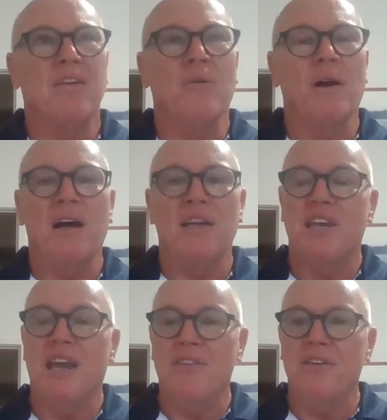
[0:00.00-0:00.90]
You are
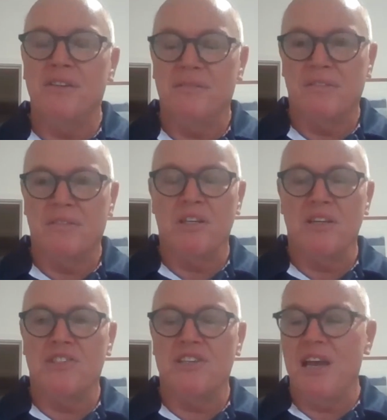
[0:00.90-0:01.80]
tethered, but
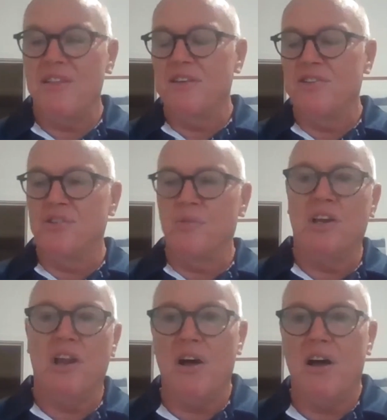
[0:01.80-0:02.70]
you're tethered to a
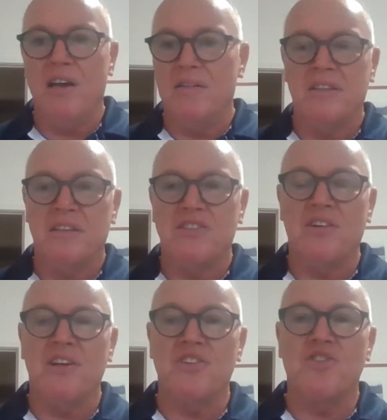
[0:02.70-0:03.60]
line. It's
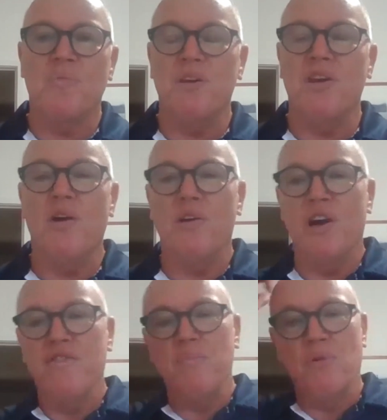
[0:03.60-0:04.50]
not going to stop you going
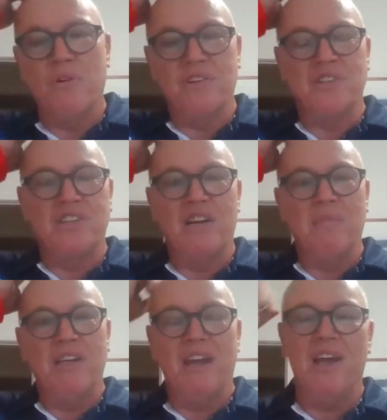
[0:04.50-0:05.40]
overboard. It's just going to
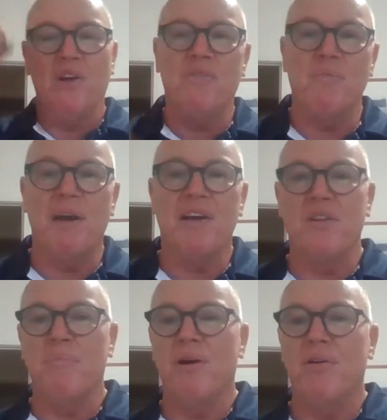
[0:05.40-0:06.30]
make you hang off the back
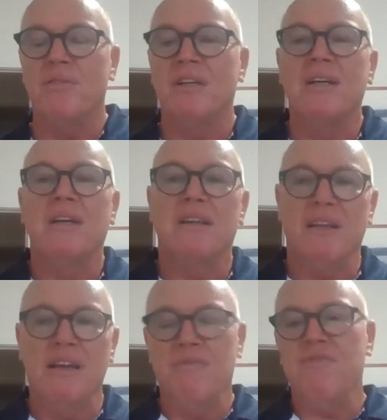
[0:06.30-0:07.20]
of the boat.
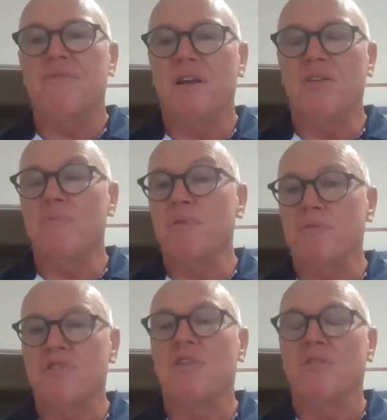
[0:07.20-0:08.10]
If a lot of
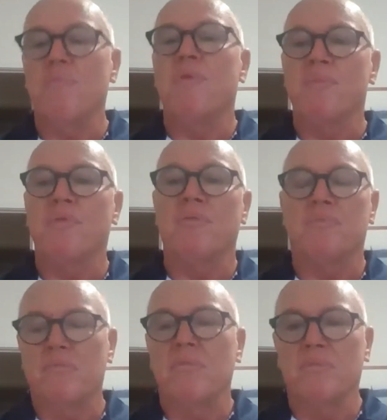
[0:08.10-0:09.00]
people,
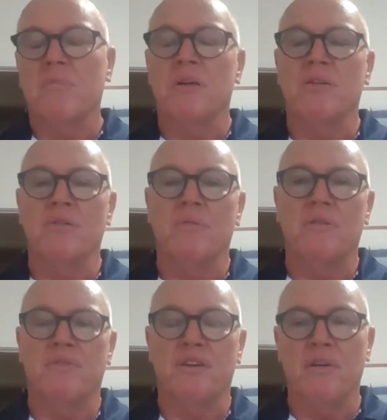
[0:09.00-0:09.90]

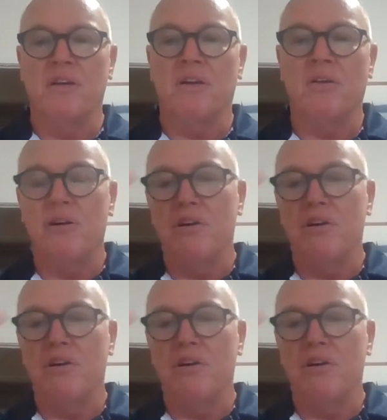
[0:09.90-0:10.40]
if you're going on a long